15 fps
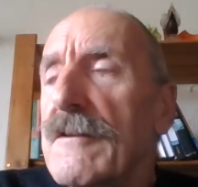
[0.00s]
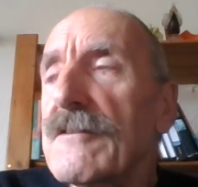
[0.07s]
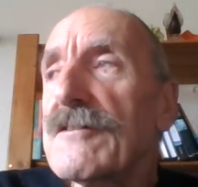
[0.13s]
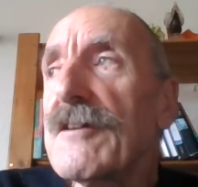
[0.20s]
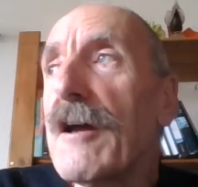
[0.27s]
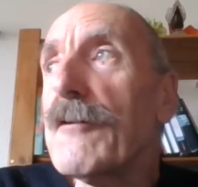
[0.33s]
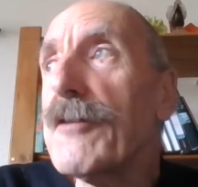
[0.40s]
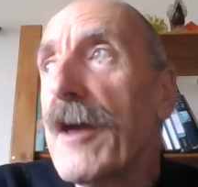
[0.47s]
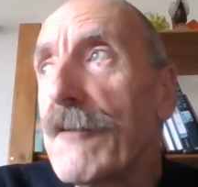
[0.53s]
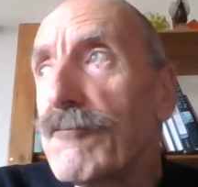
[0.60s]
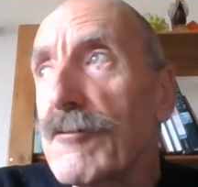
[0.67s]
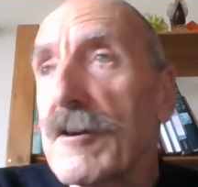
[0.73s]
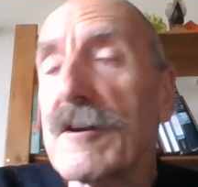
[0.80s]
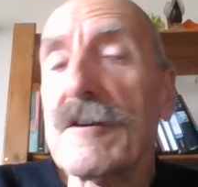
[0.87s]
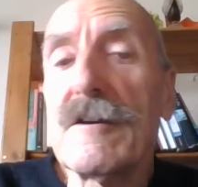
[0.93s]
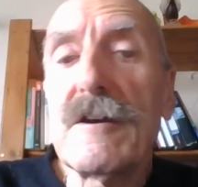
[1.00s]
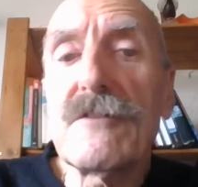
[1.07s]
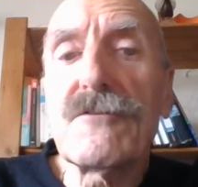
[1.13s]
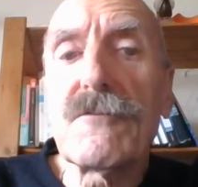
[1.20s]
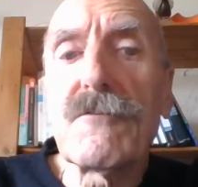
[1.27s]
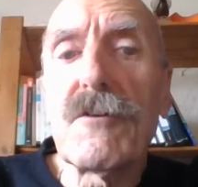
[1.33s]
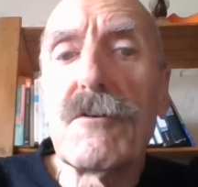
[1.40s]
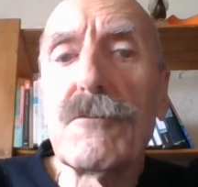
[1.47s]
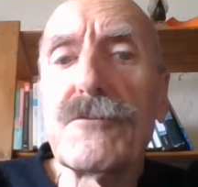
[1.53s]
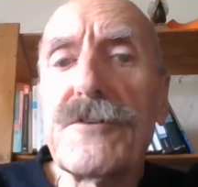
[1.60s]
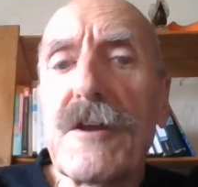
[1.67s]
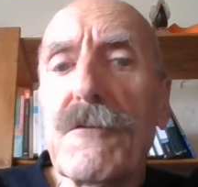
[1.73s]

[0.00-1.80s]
South Africa has, of course,